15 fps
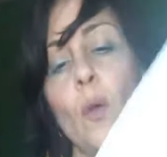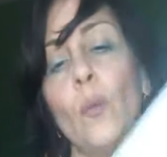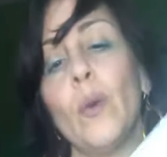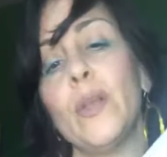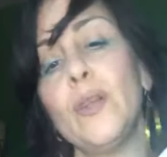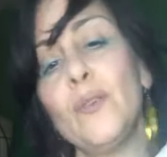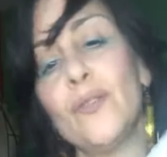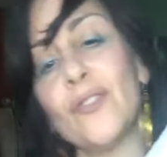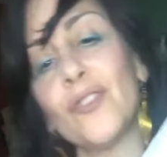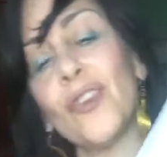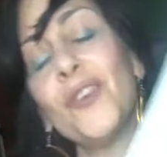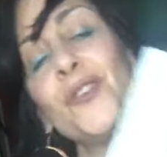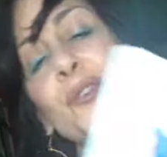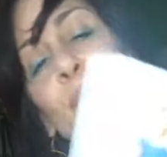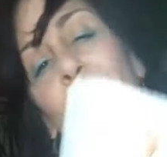when you
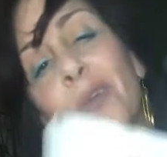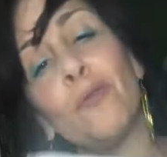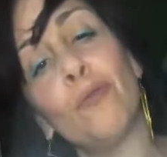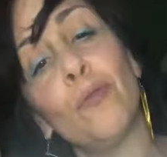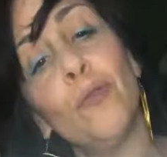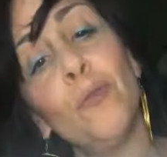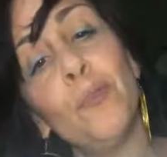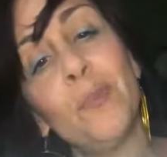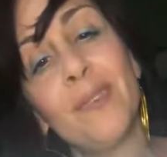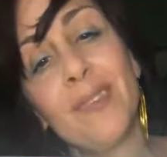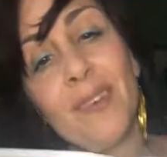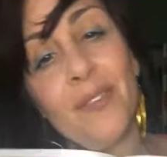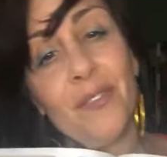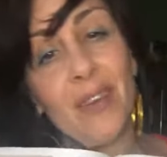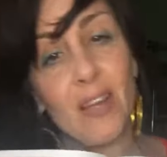start doing groups
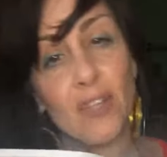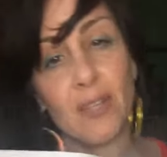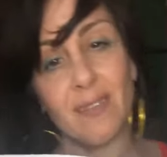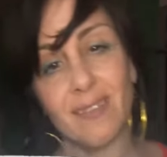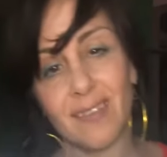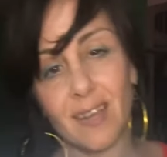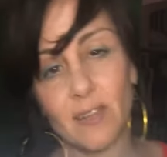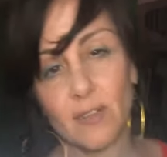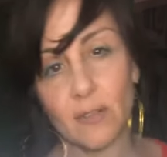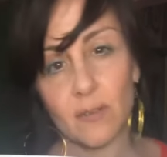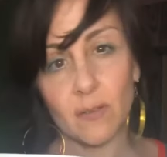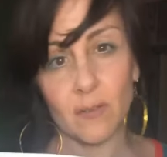of fashion sketches,